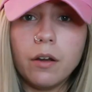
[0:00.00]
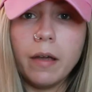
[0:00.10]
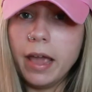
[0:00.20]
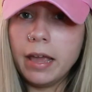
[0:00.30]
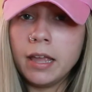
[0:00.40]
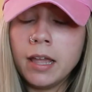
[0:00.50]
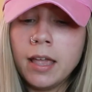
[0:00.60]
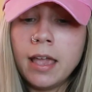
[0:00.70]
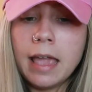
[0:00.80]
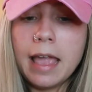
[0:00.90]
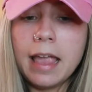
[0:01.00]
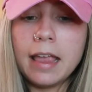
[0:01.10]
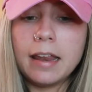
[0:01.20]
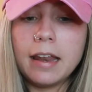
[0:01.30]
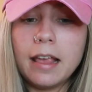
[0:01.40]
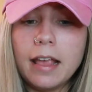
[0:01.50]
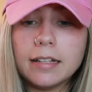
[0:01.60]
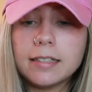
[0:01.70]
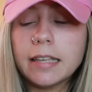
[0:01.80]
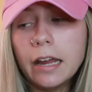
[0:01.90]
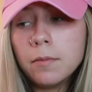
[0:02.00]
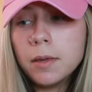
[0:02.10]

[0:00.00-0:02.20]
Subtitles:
okay. And it scared